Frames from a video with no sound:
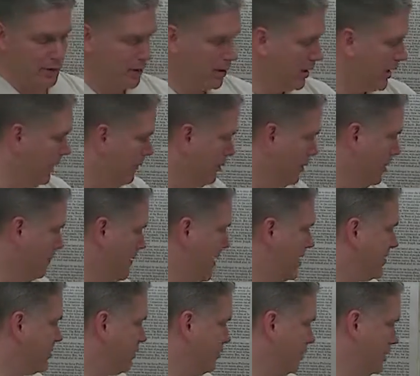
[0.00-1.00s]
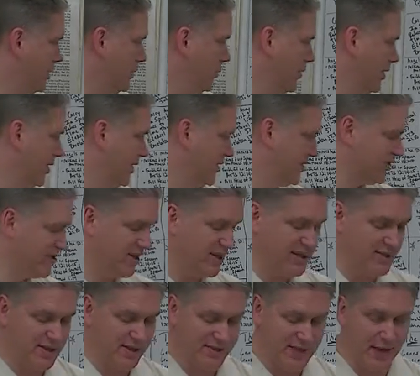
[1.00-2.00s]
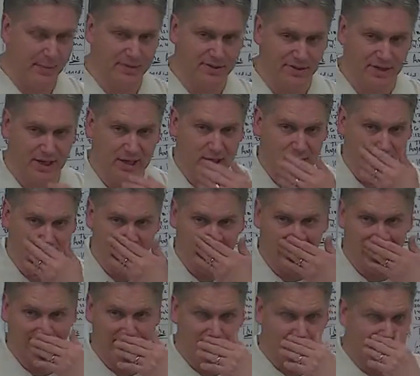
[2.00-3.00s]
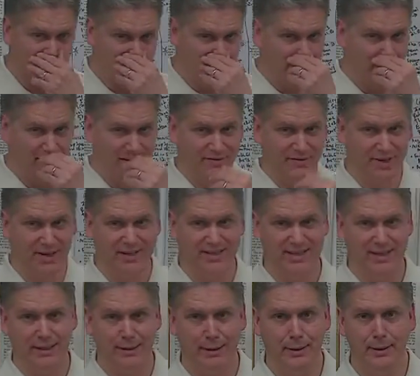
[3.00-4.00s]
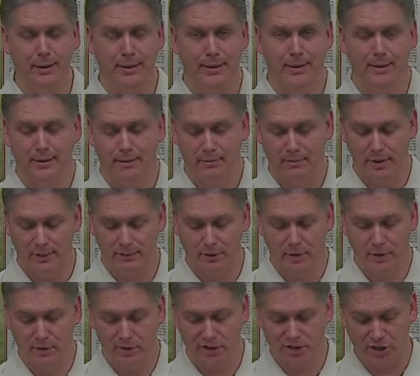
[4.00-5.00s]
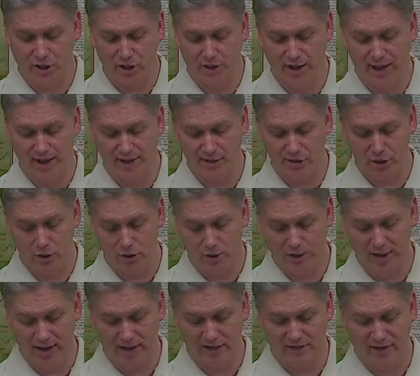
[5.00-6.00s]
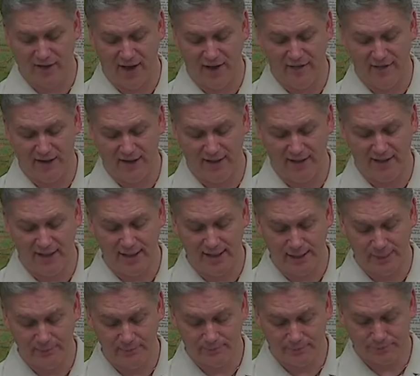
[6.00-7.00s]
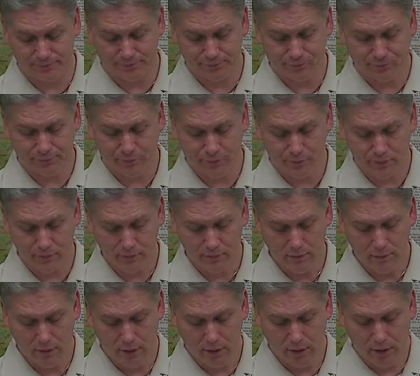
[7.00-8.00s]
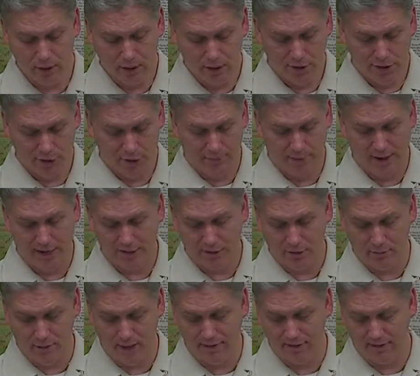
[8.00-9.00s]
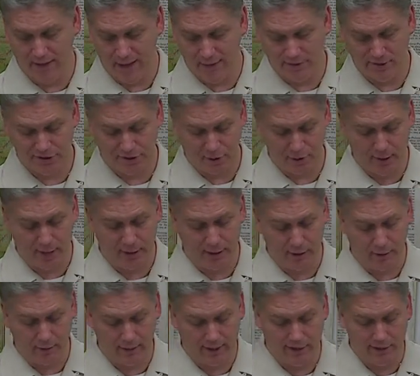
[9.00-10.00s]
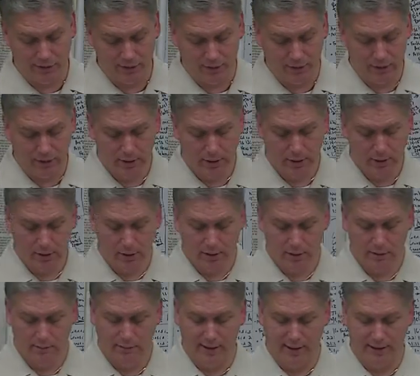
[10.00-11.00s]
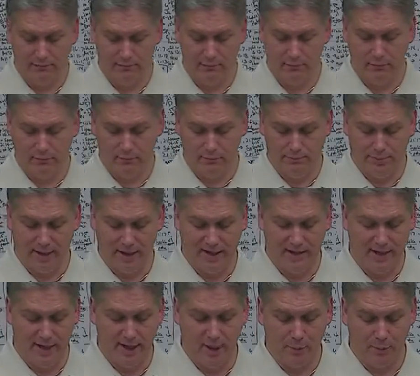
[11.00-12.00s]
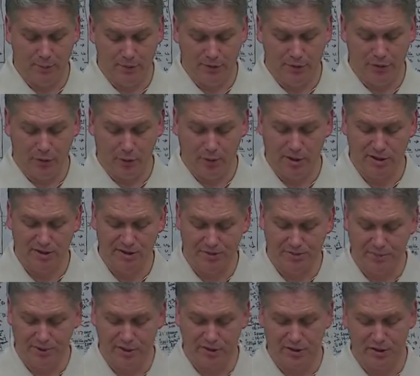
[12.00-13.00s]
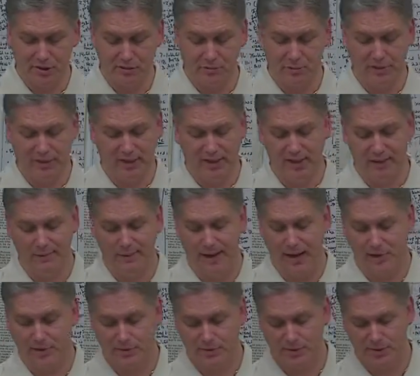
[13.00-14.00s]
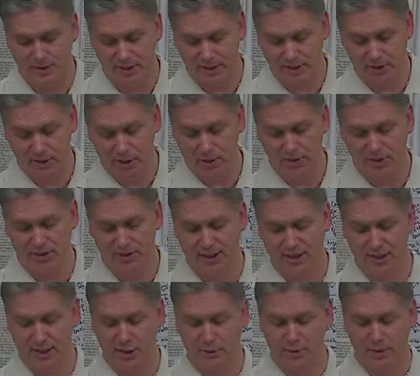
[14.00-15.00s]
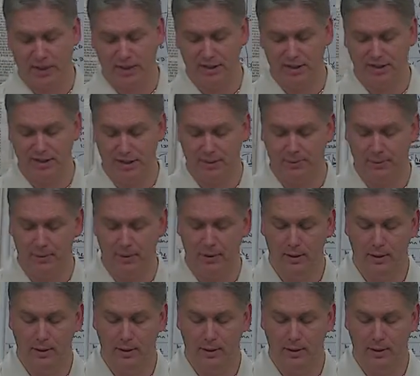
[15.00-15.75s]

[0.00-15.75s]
and we're about we're, we're going to see that that was an angel in Acts in Acts 5:19. Remember, we saw that. So in Acts 5:19, to go back to remind you, that was just a regular angel that by night opened the doors of the prison and bringing them out said, "Go and stand and speak in the temple."